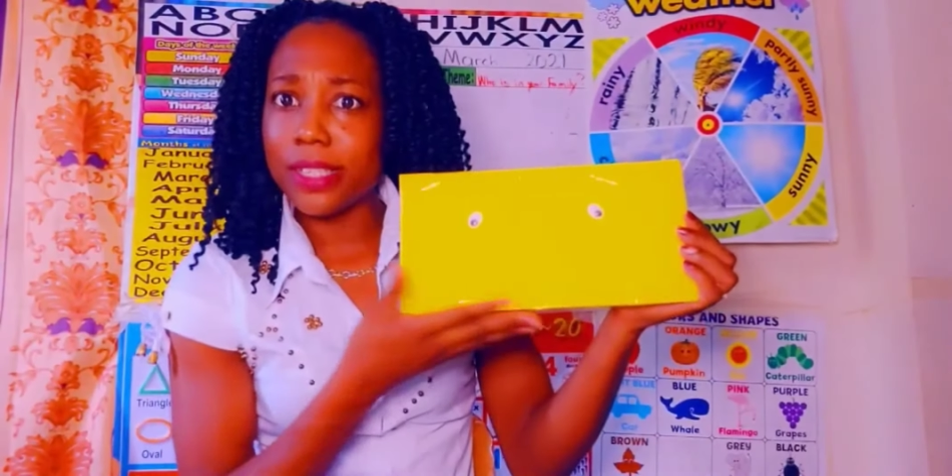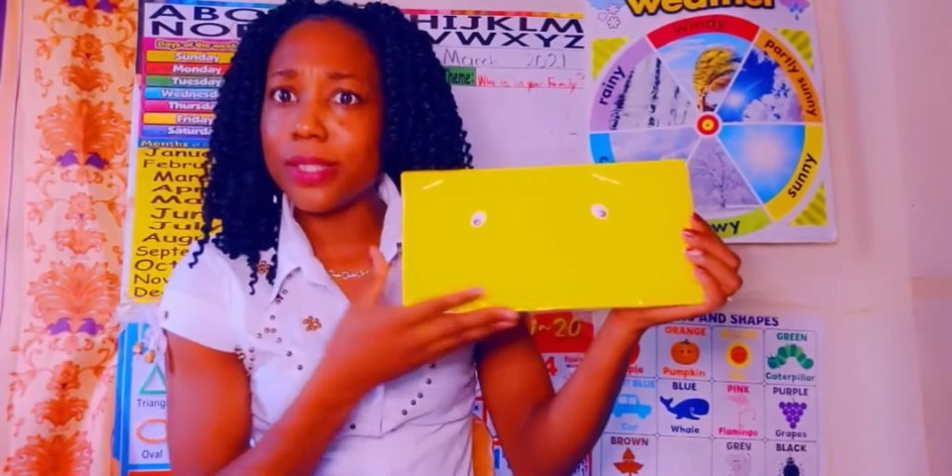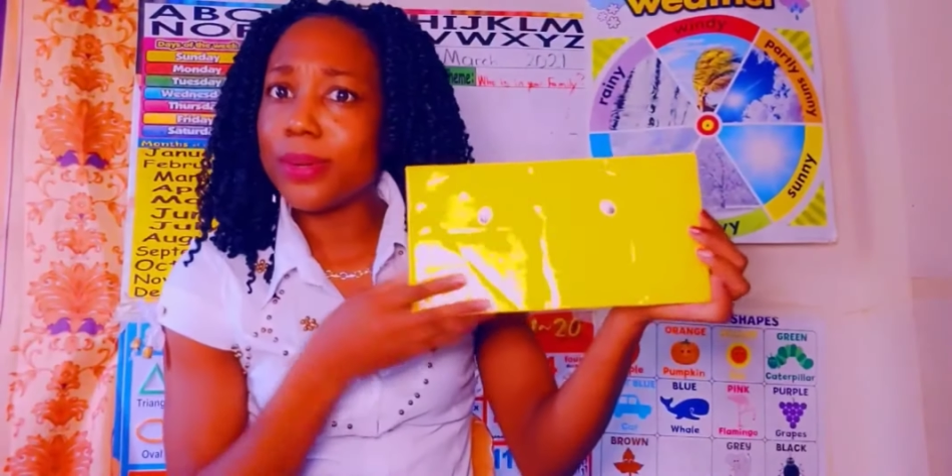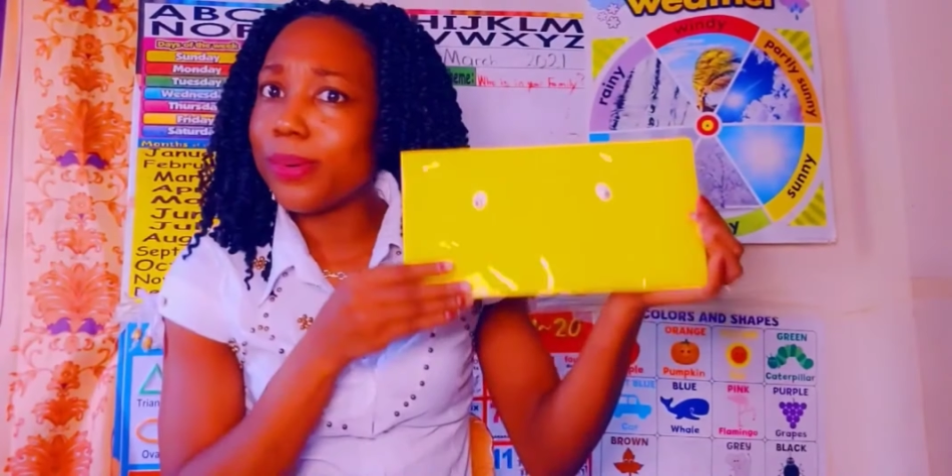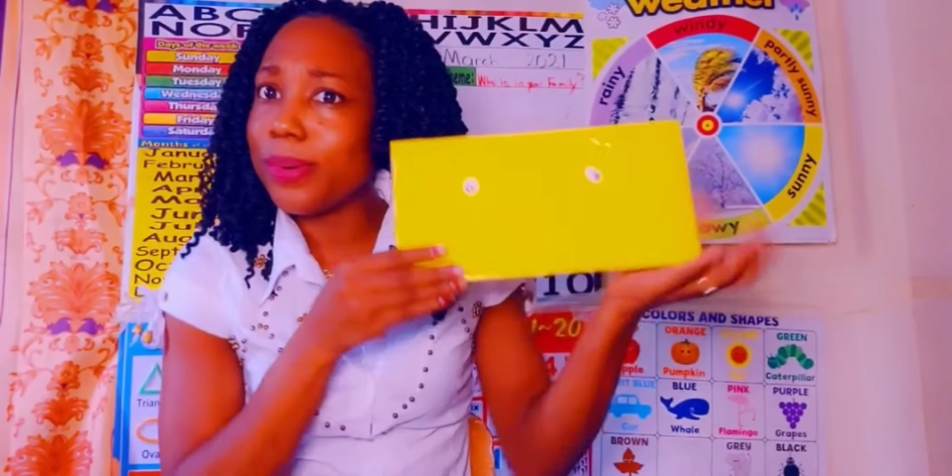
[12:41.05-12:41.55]
Who
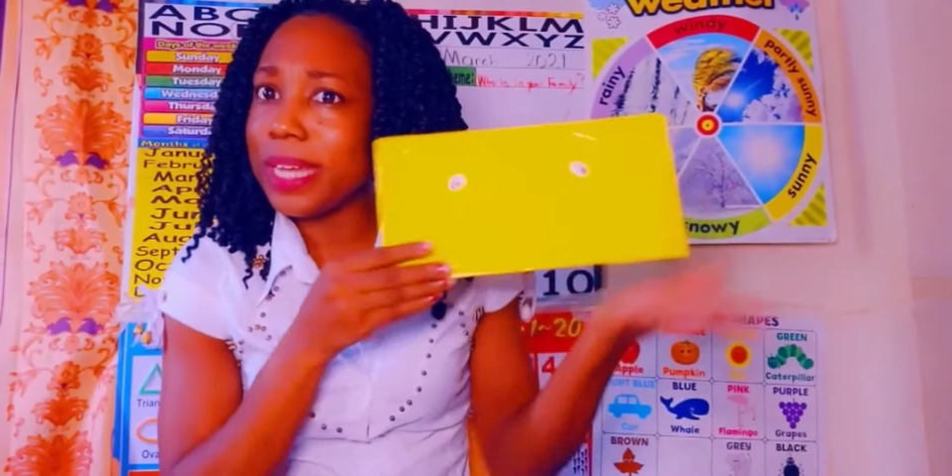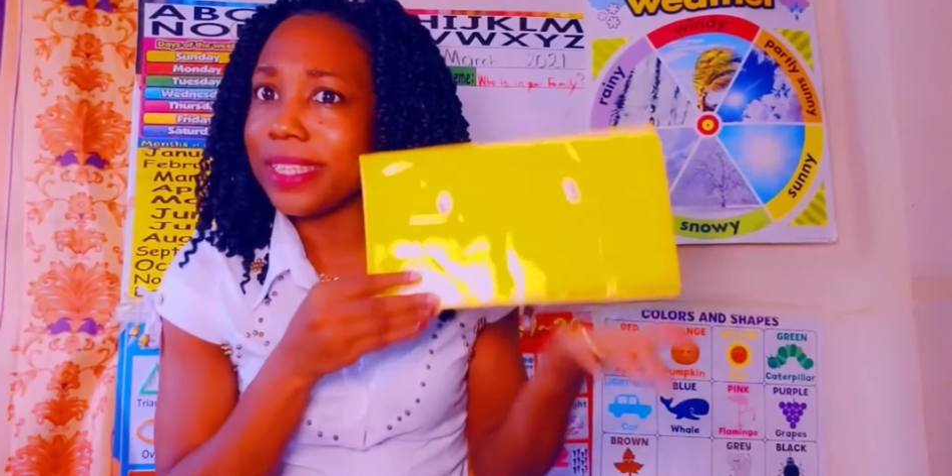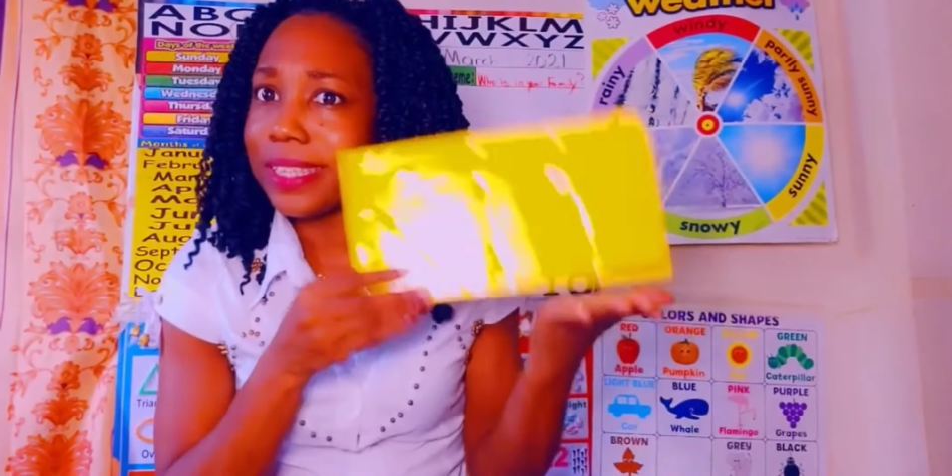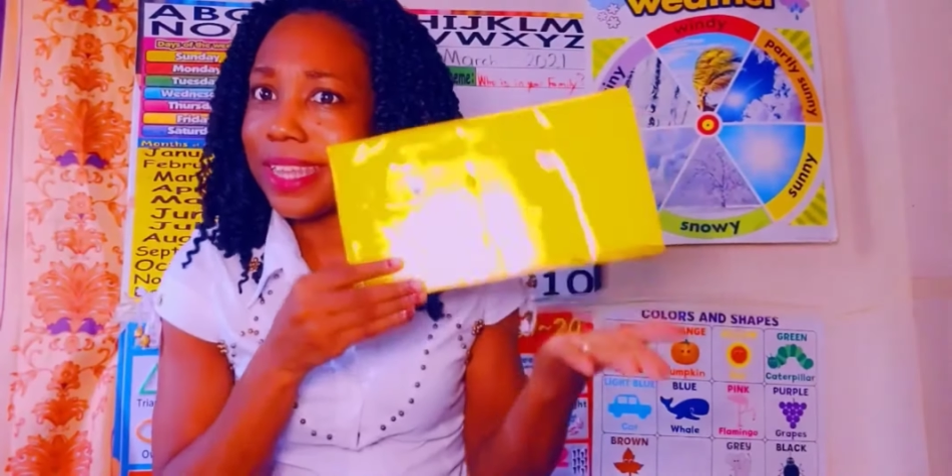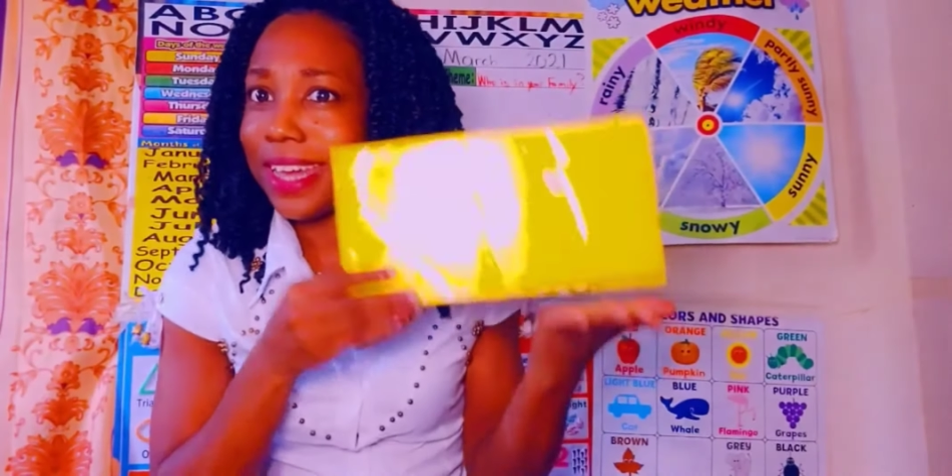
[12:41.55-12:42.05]
is
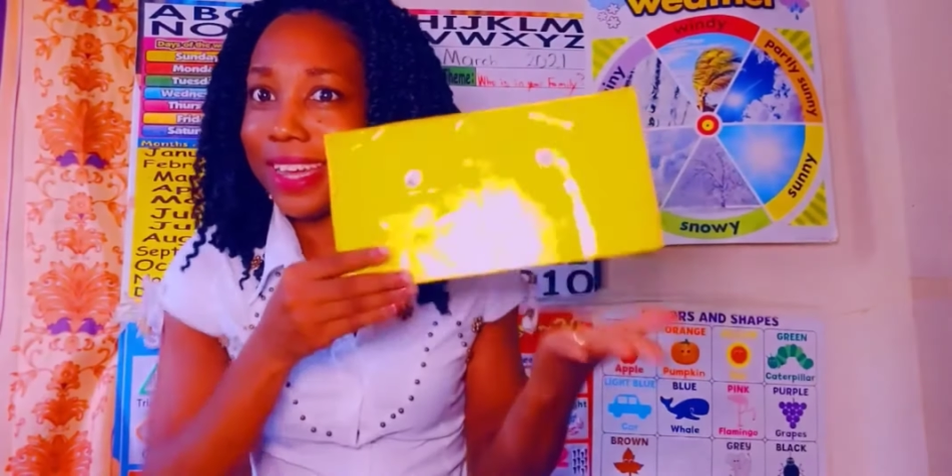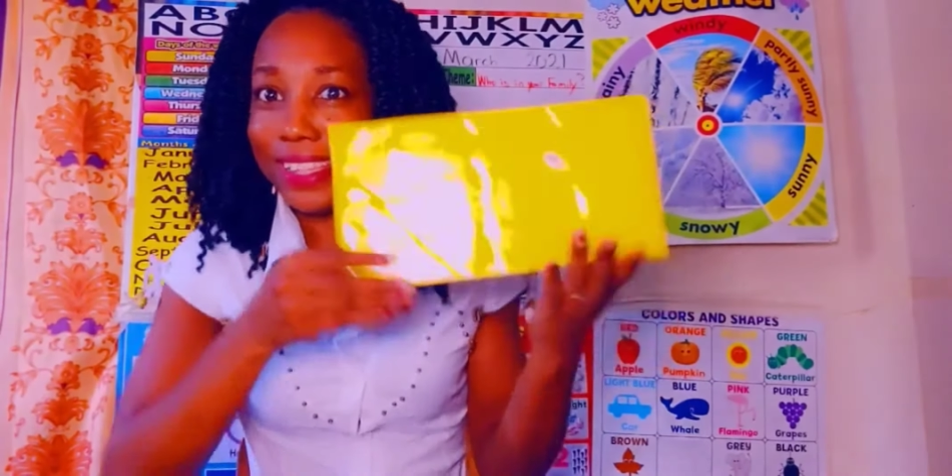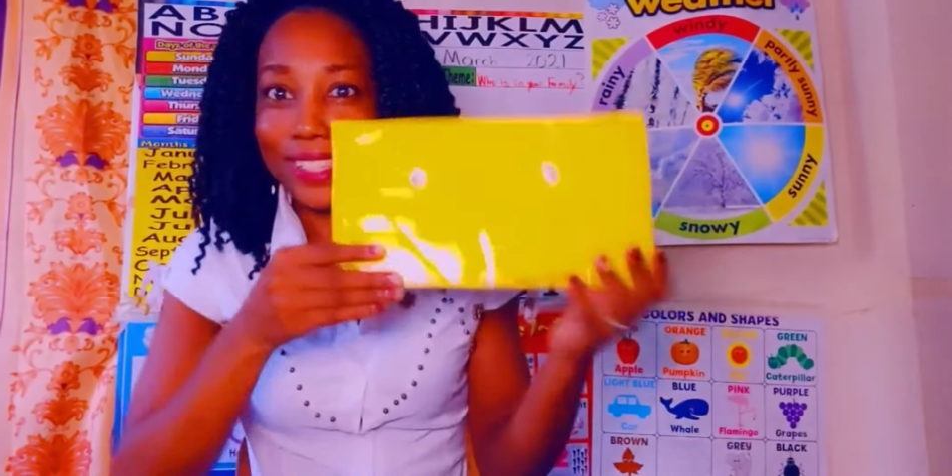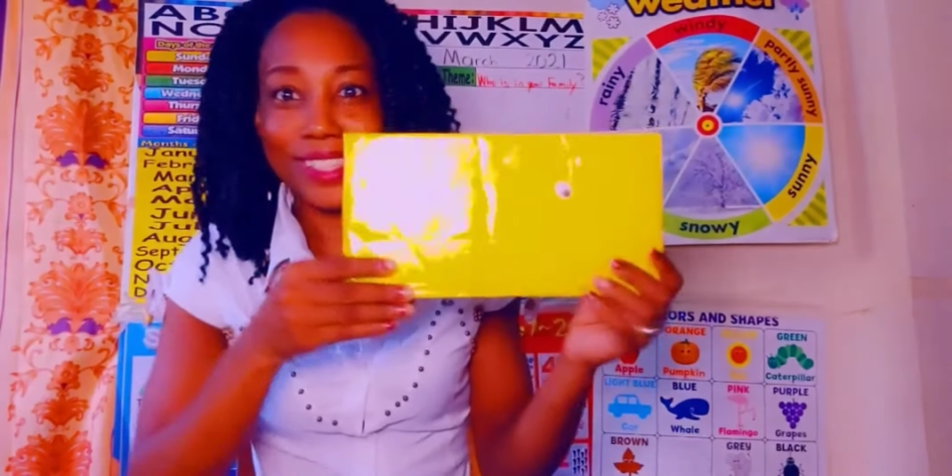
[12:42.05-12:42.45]
this?